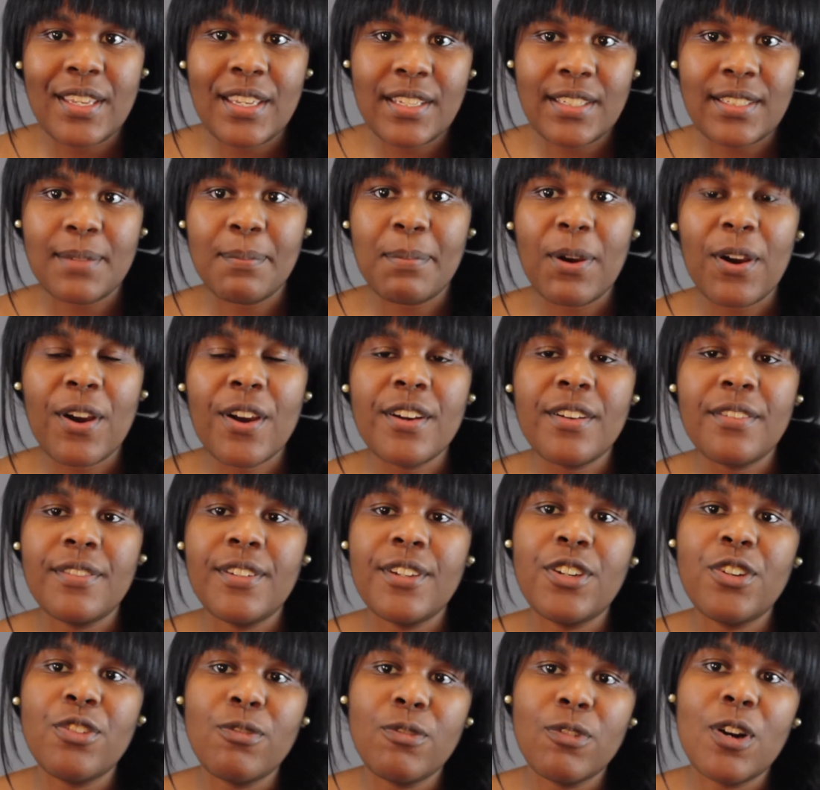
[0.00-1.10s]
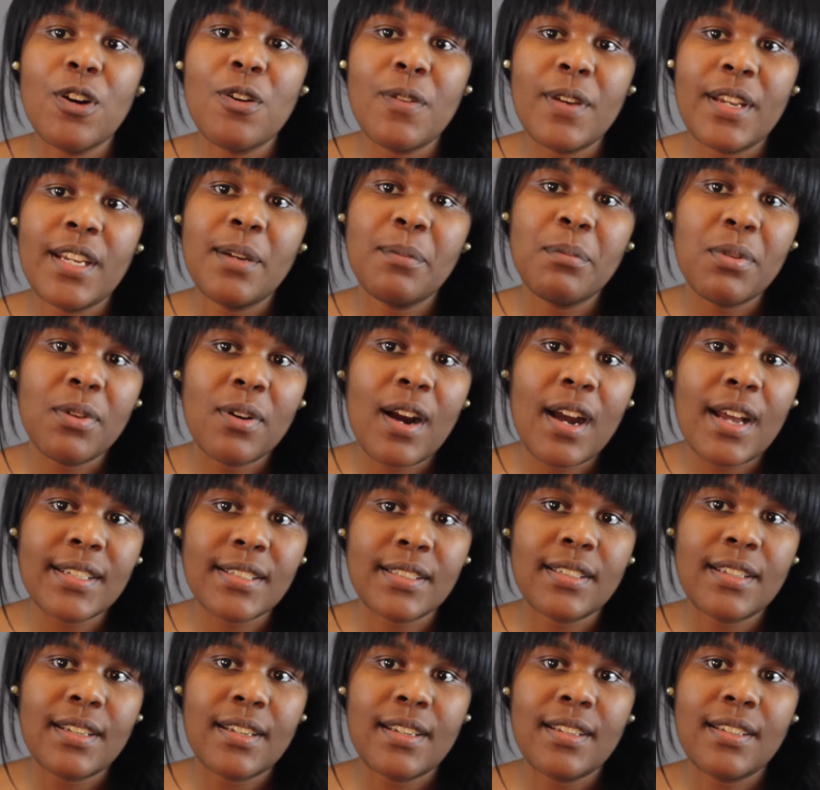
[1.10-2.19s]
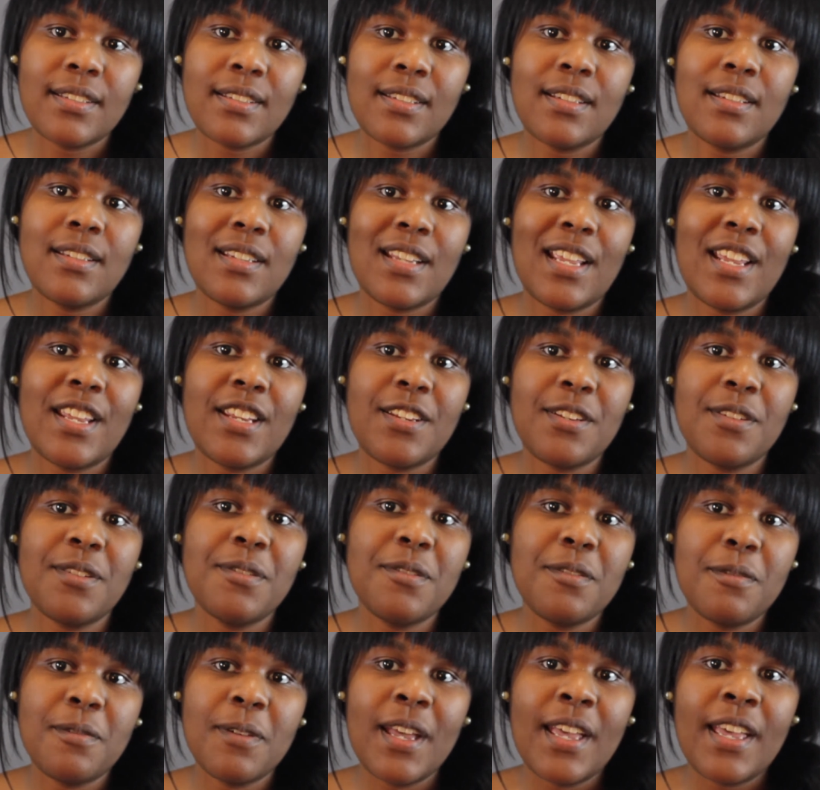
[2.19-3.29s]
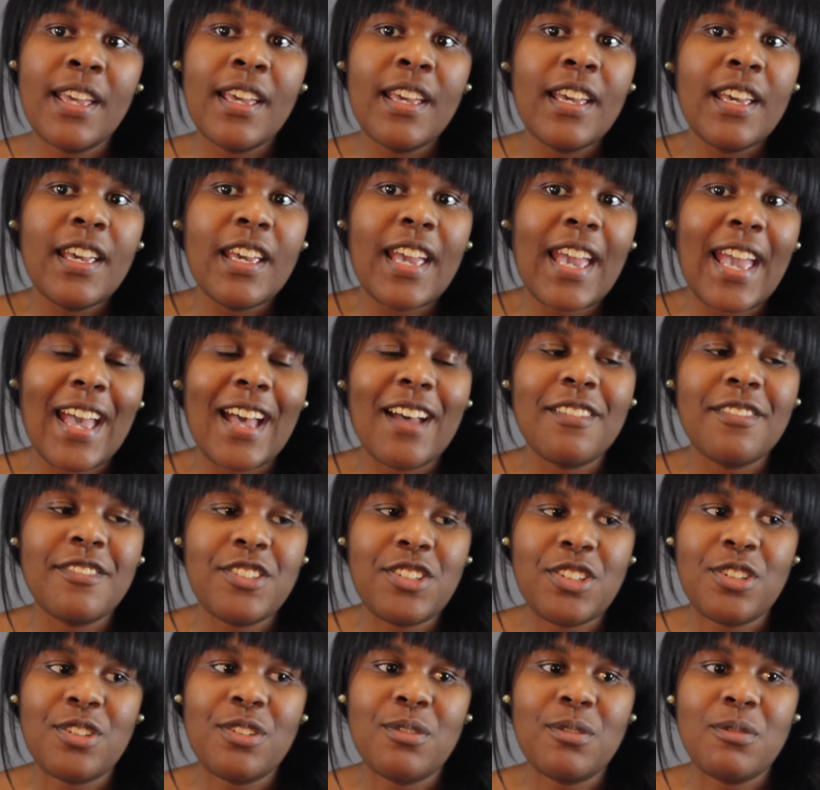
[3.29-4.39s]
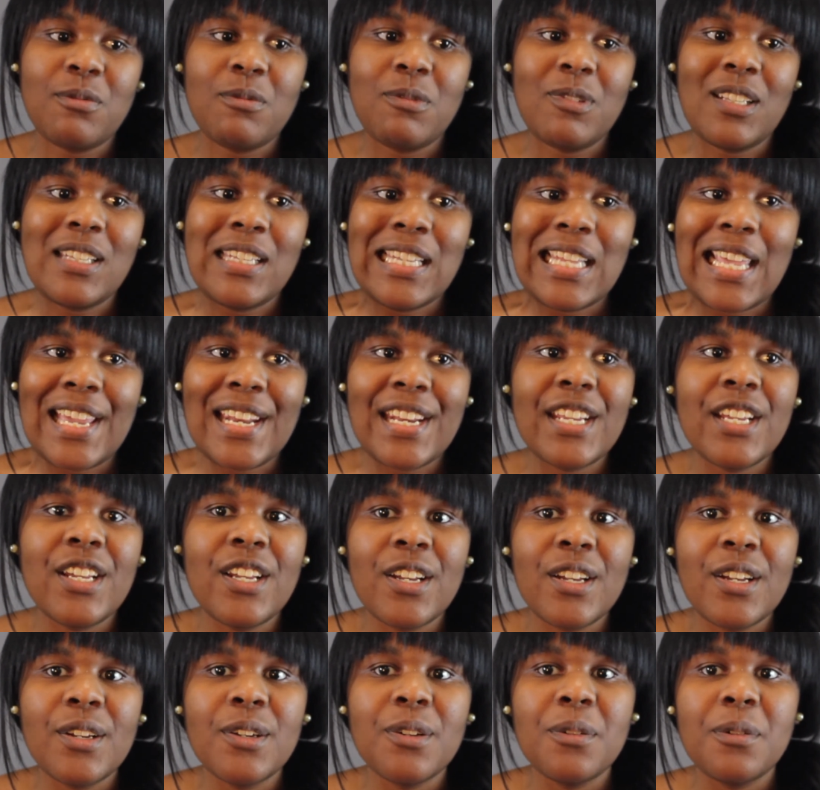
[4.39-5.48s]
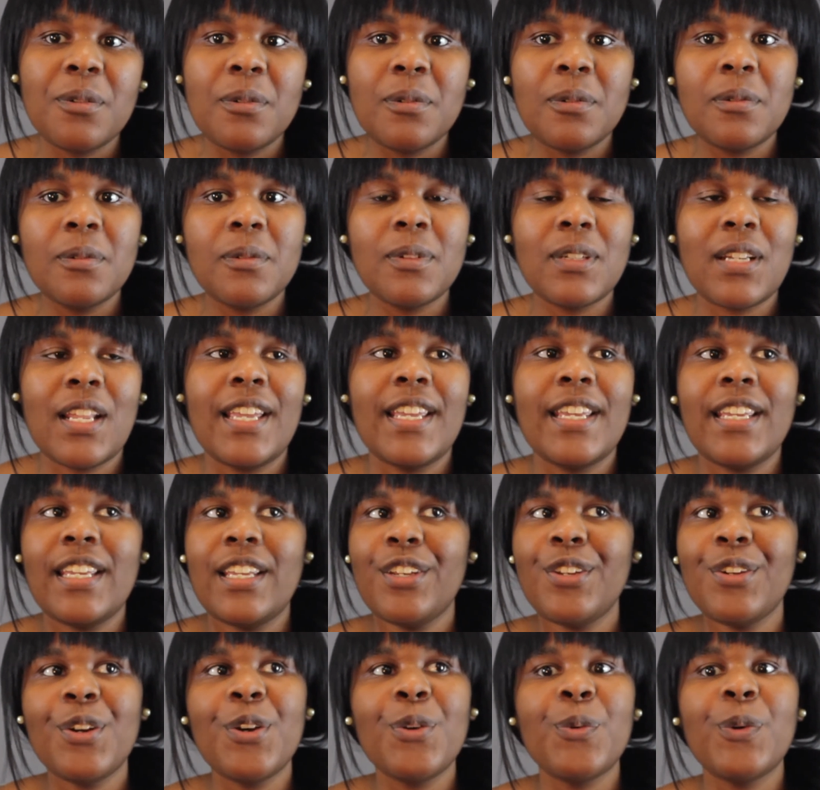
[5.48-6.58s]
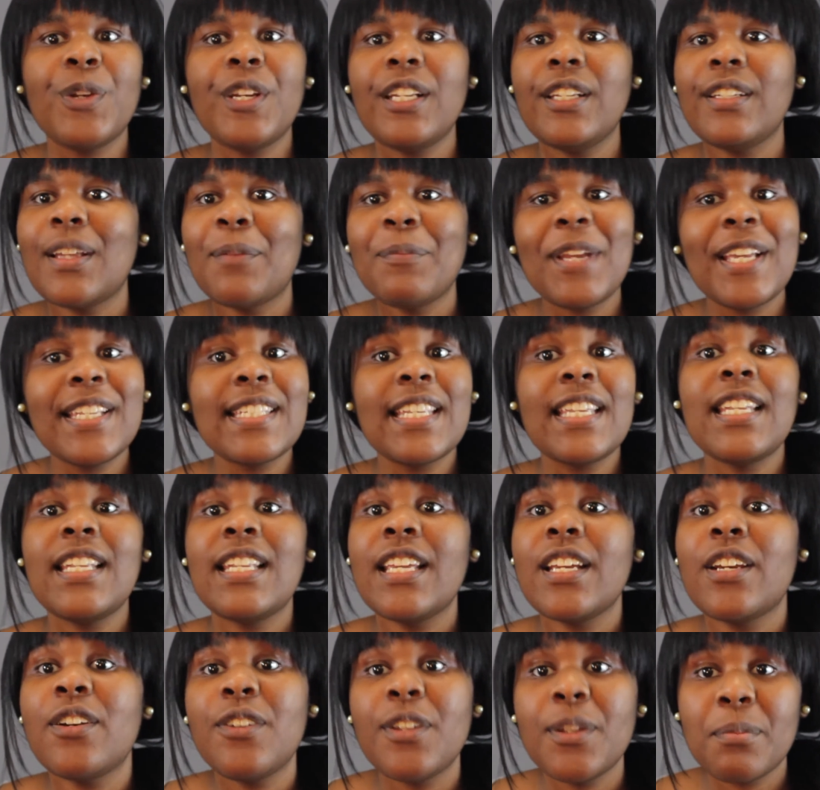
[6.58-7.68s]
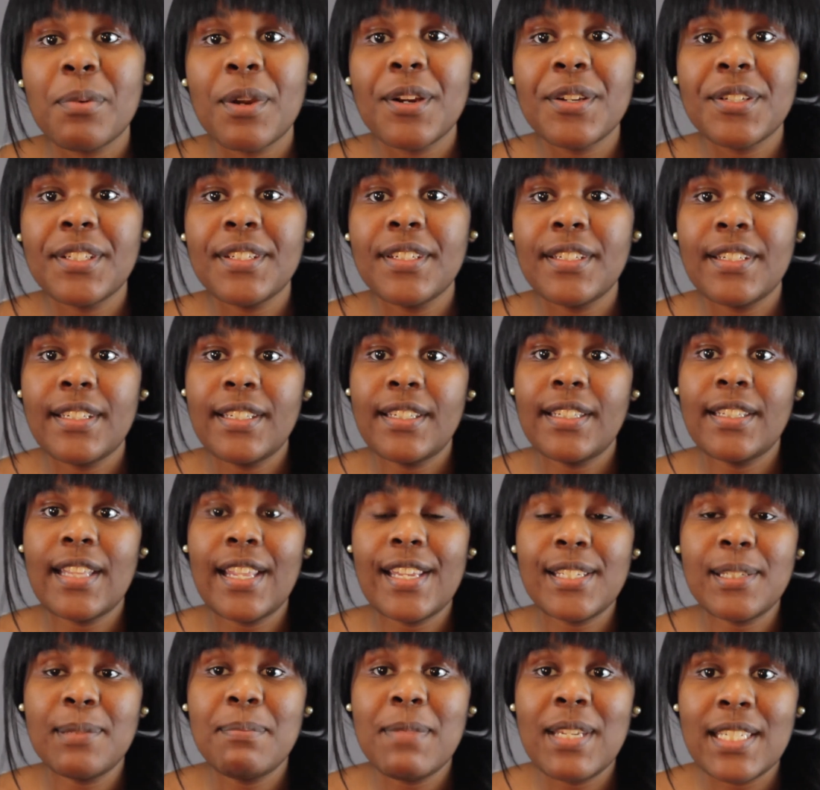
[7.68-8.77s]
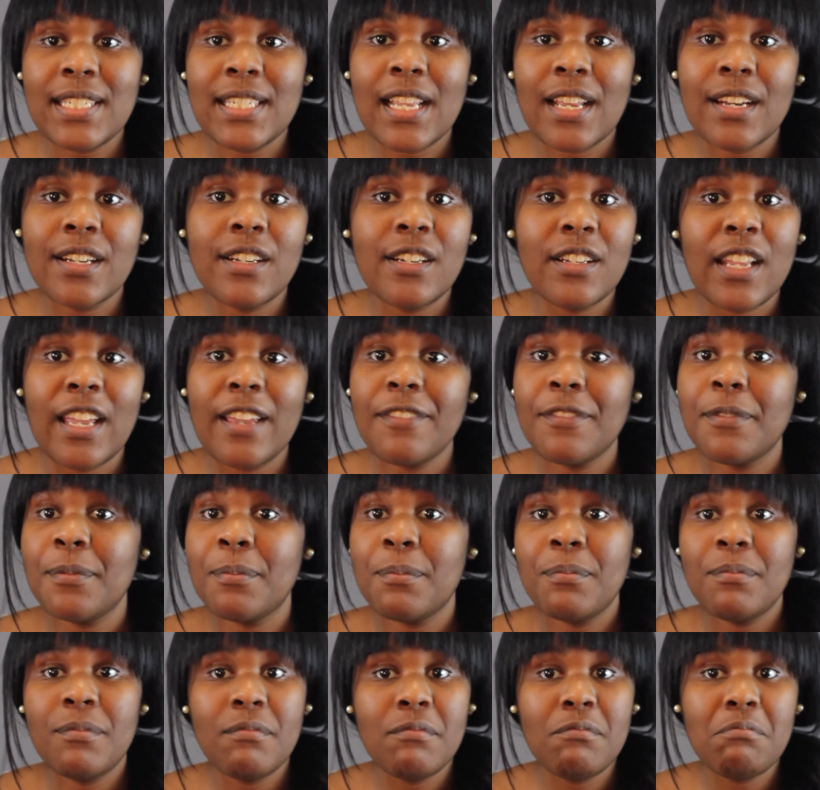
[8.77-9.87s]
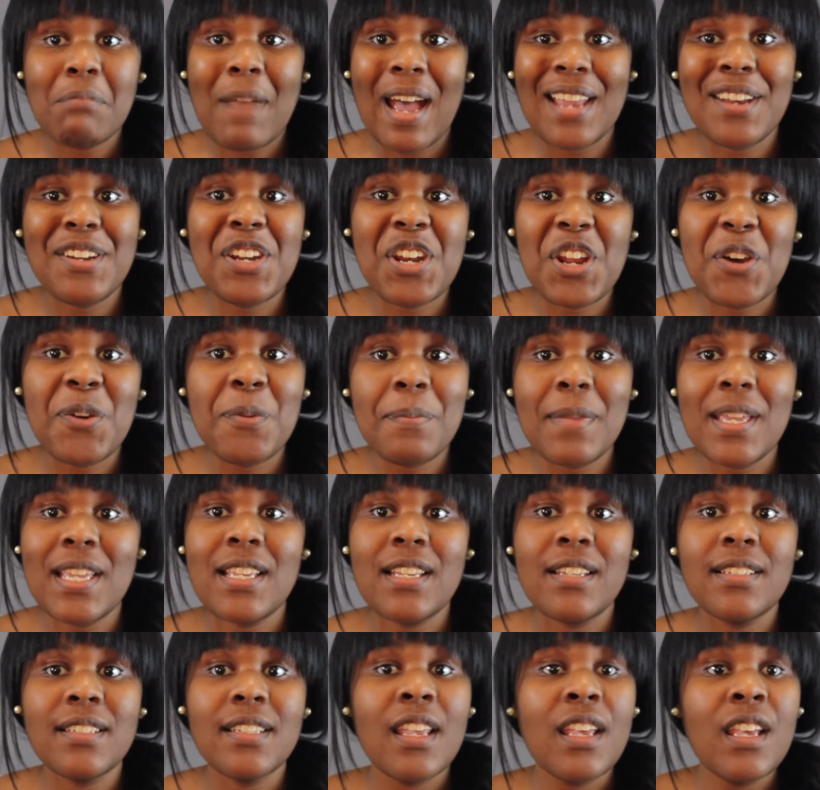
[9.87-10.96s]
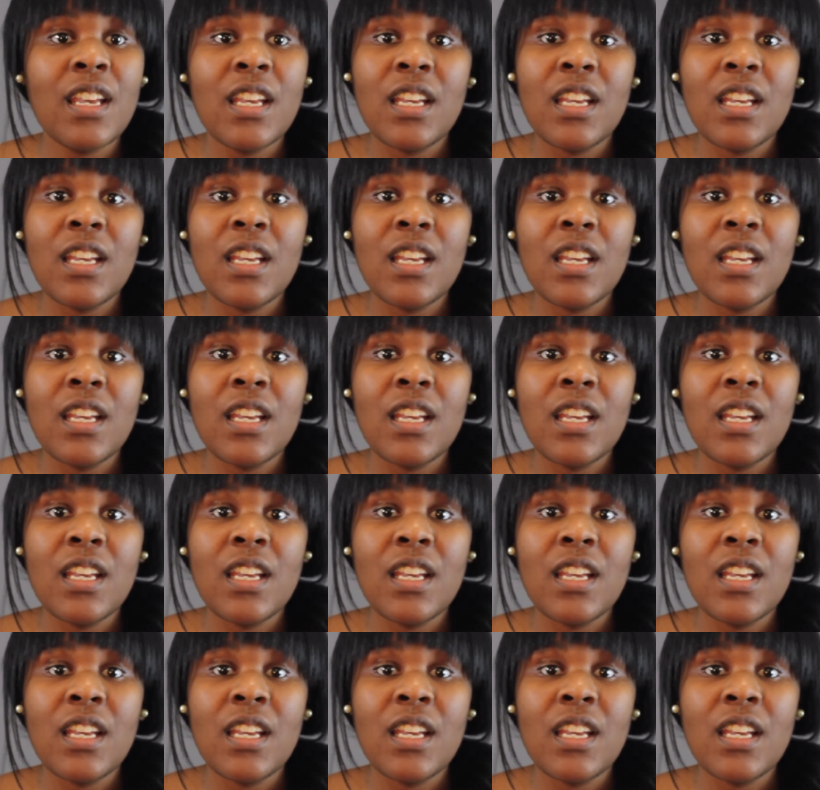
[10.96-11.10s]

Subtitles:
It's a part of a growing process, and that you have to let it go. Like, you don't want to, I'm not saying let go of the person that's missing out of your life, by no means.